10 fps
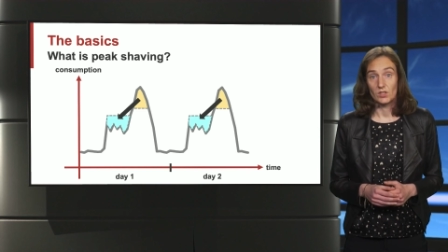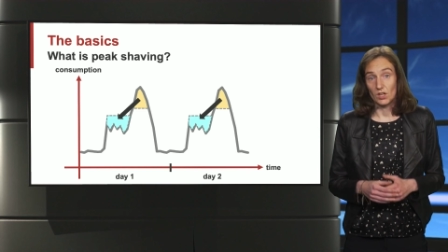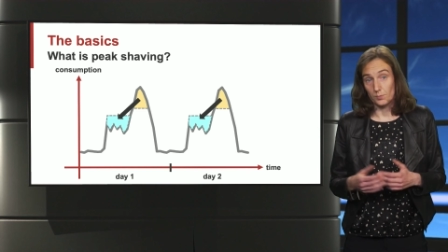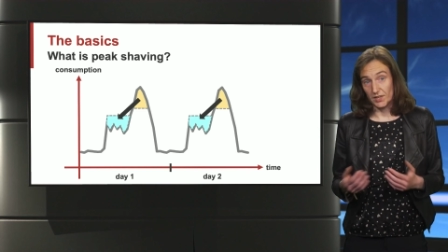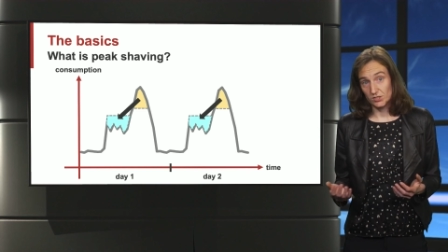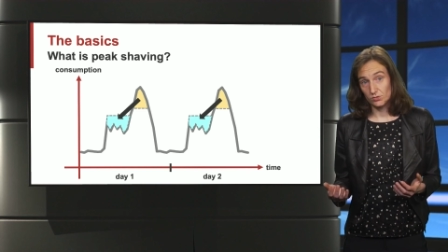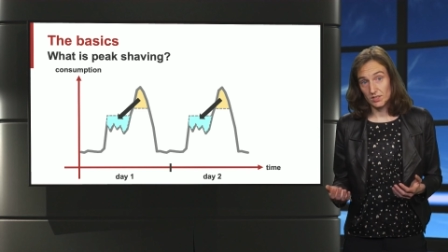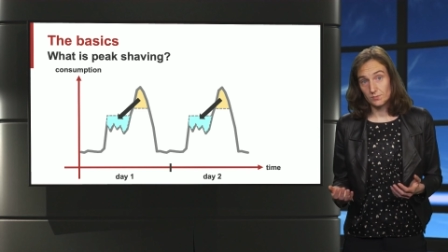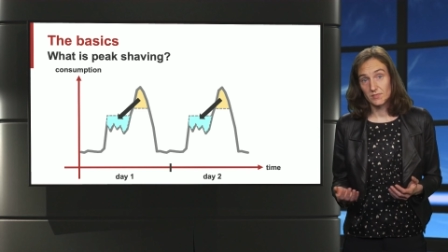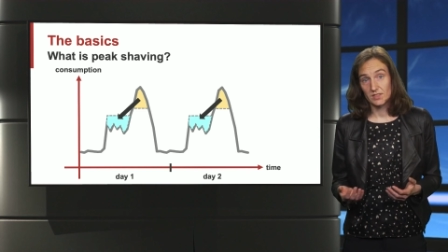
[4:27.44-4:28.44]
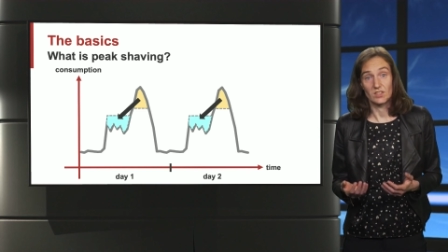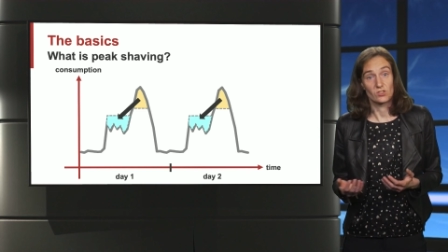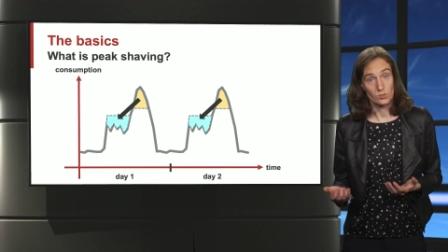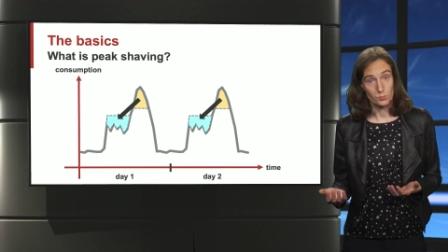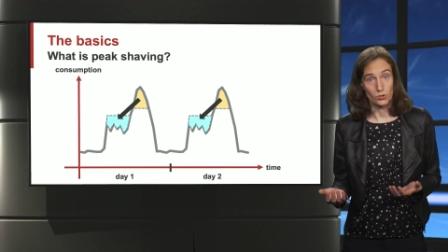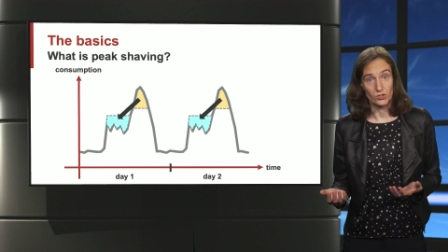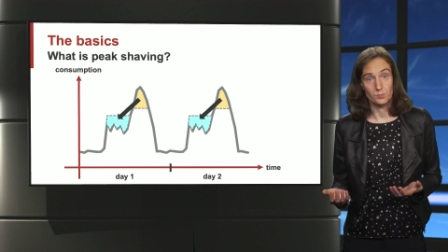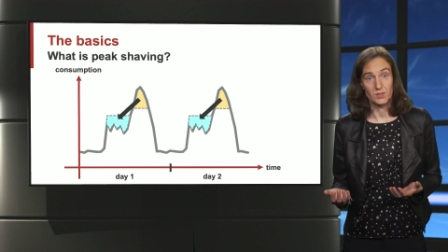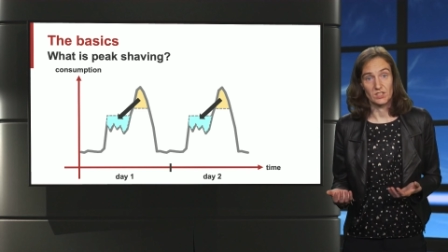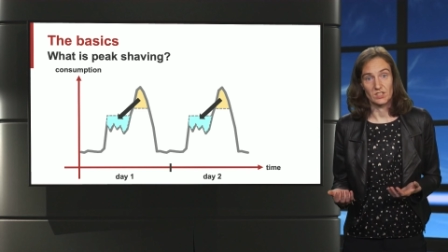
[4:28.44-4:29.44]
A battery can support
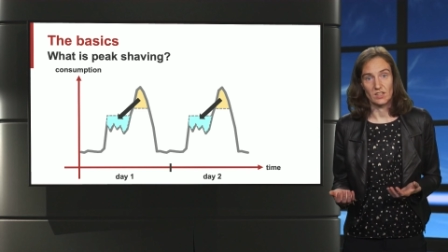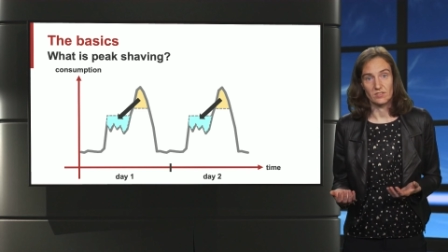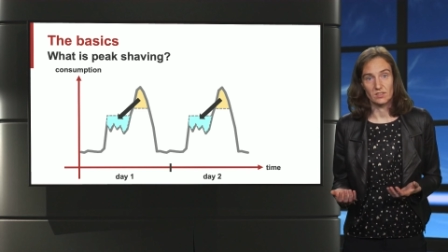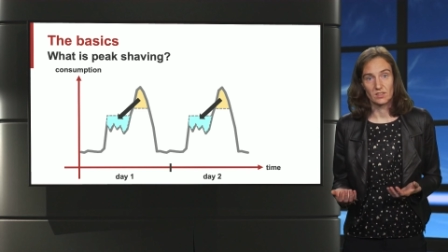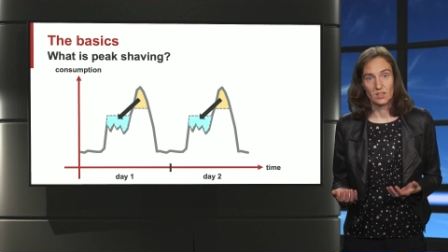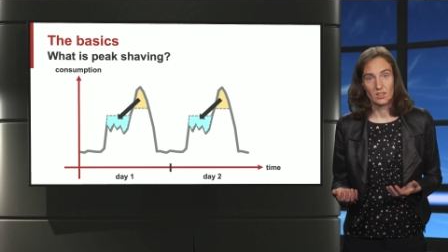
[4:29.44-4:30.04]
peak shaving.